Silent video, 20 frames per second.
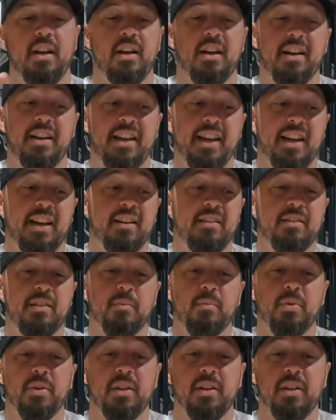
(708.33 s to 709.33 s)
Again,
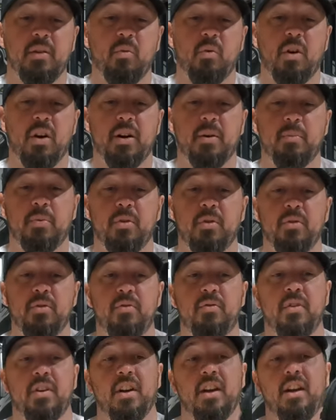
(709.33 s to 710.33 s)
completely
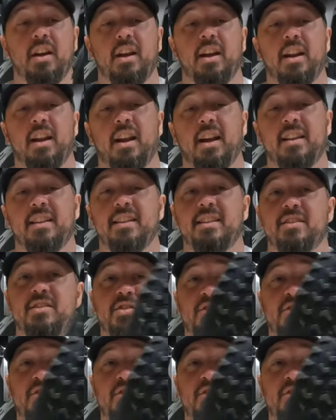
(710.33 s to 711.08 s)
waterproof and had these